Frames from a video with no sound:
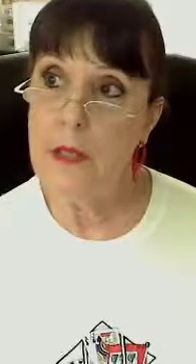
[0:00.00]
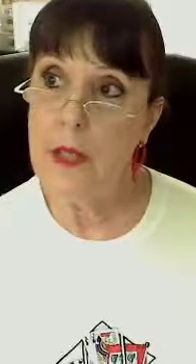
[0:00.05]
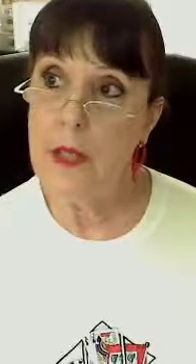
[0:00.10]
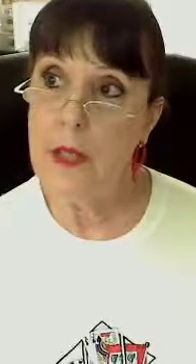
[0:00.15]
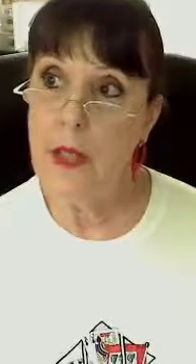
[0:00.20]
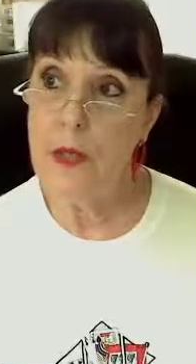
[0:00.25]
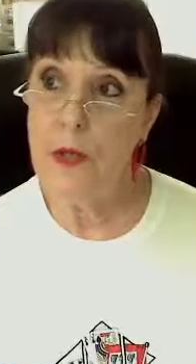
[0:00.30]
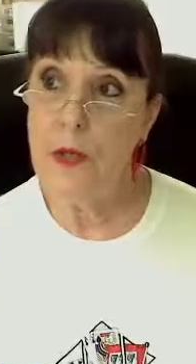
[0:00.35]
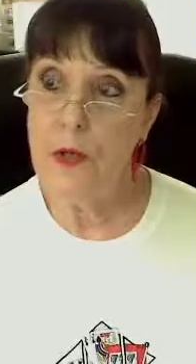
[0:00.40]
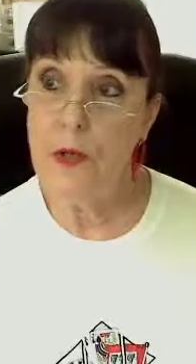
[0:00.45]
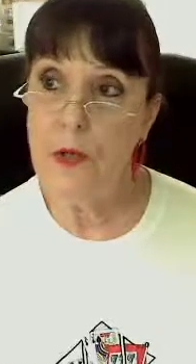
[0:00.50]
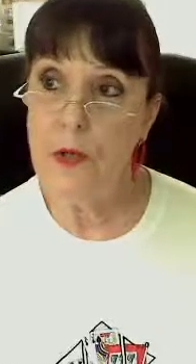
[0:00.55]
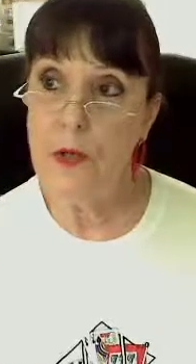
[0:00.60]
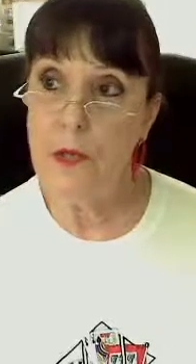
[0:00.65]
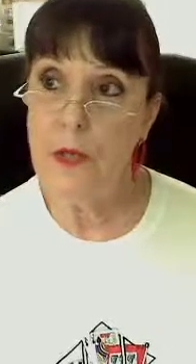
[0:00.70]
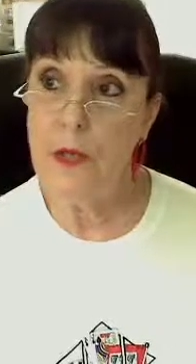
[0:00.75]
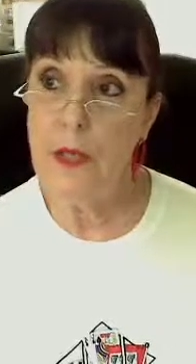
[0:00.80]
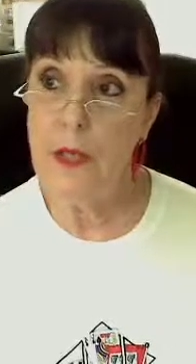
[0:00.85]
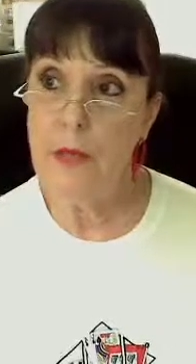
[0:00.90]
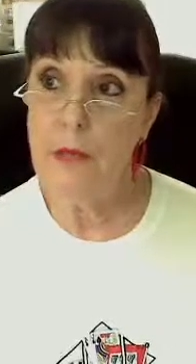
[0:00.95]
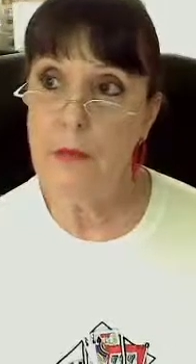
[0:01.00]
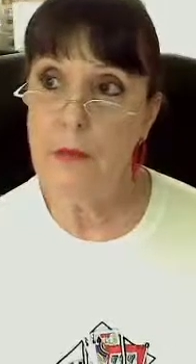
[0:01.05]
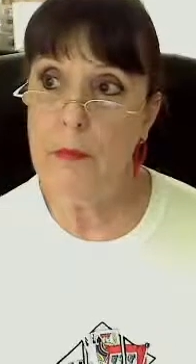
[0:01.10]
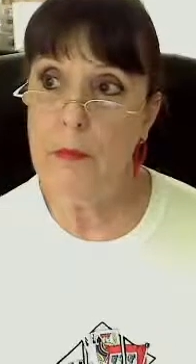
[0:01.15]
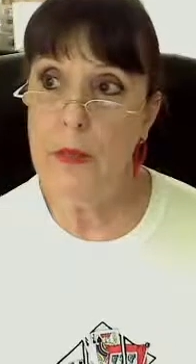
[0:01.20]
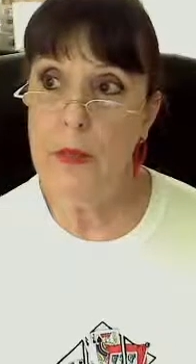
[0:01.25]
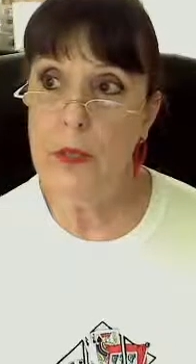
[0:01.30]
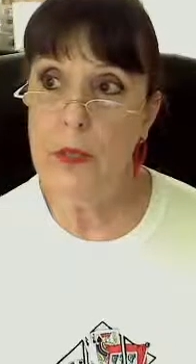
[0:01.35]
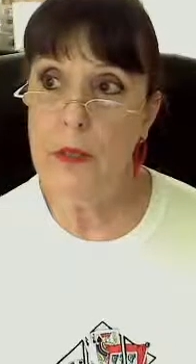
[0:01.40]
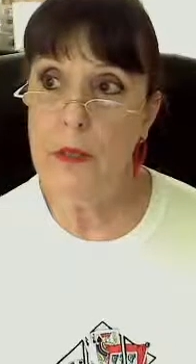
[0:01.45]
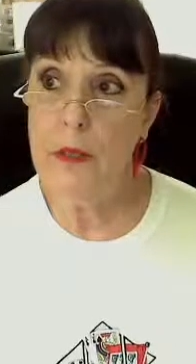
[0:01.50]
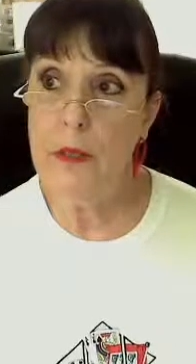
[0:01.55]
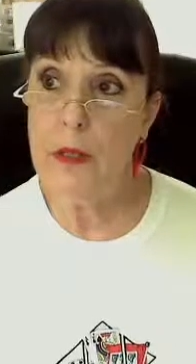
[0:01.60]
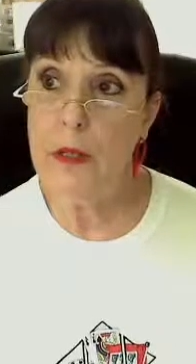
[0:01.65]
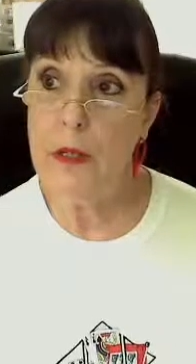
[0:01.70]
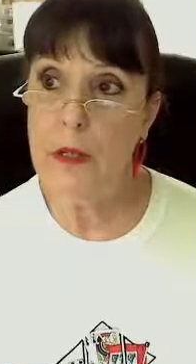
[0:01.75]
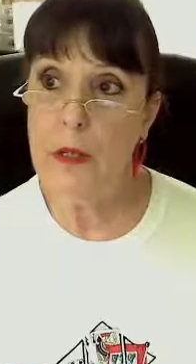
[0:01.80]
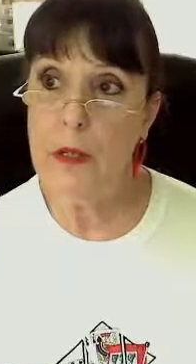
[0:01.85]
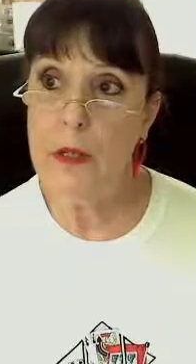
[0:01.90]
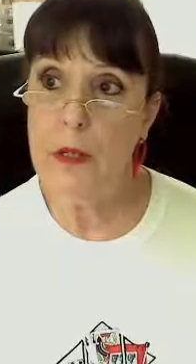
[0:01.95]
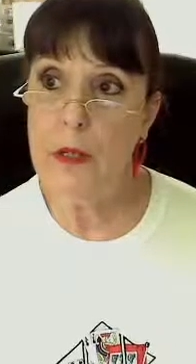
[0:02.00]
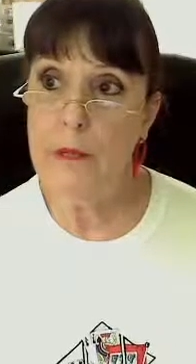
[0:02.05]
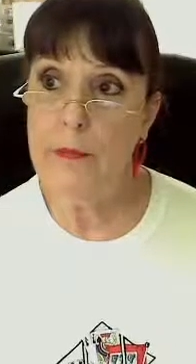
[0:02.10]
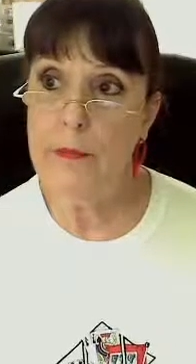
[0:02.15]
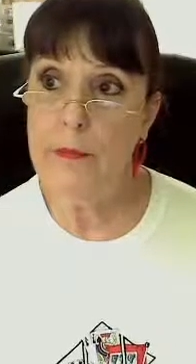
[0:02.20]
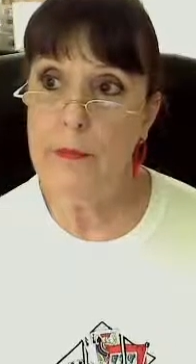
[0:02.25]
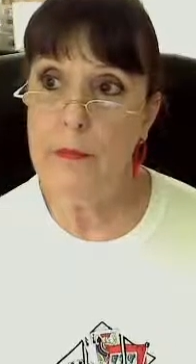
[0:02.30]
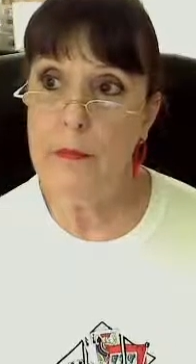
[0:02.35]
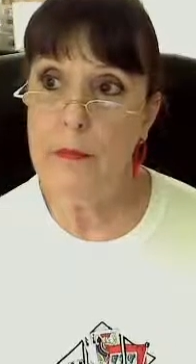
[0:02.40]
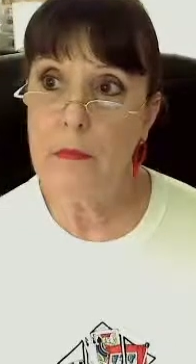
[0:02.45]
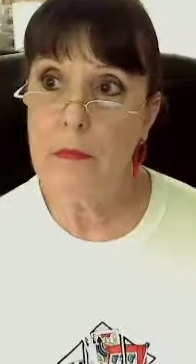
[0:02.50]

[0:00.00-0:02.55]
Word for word: that you could have been, um,